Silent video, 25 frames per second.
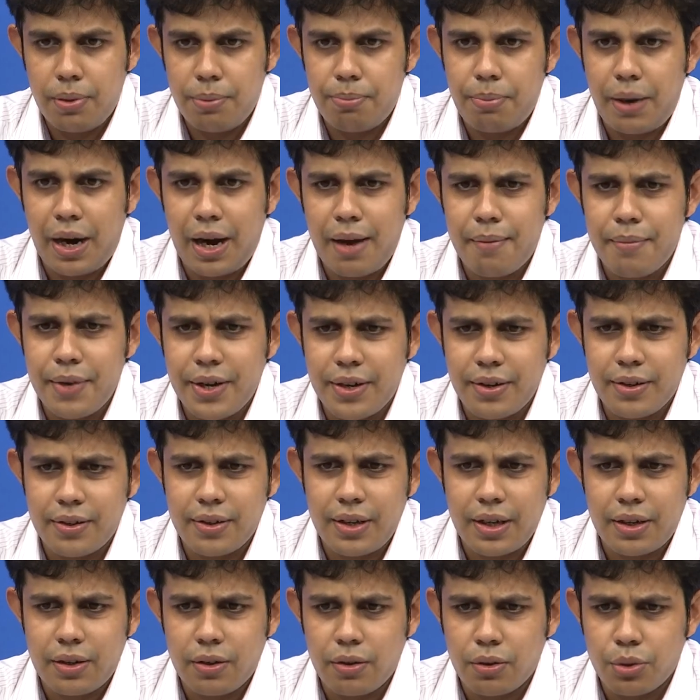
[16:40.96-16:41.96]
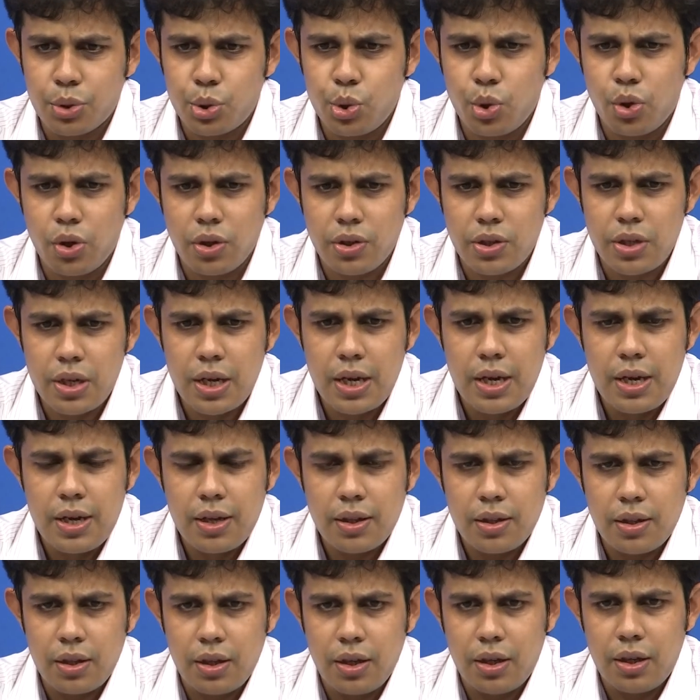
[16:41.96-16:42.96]
parameter that controls
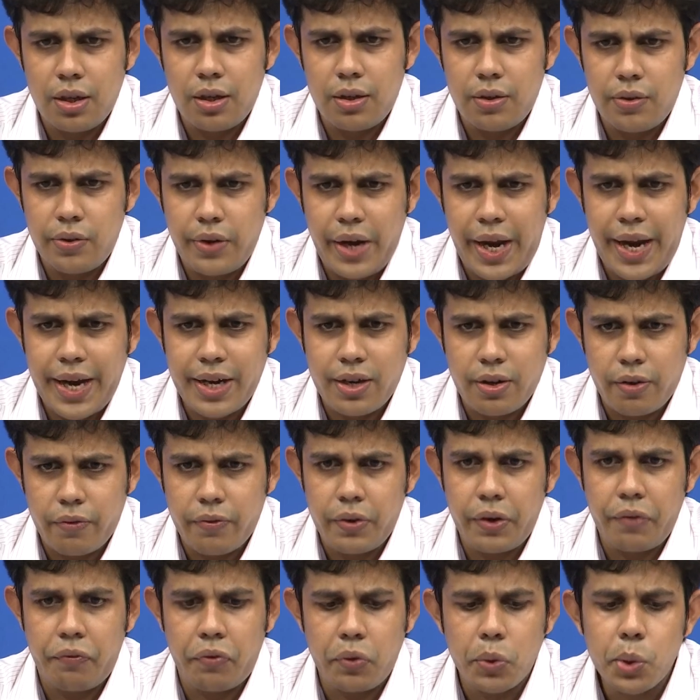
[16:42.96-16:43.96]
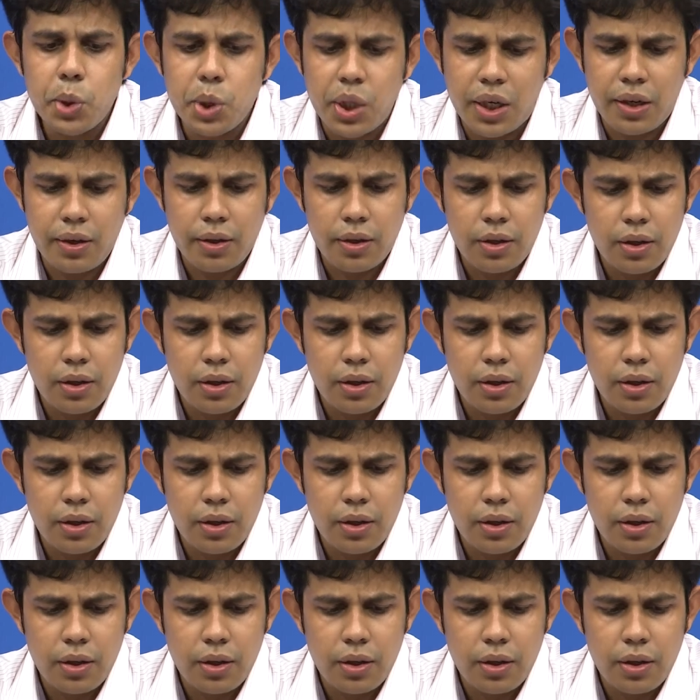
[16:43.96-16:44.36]
the rate of diffusion.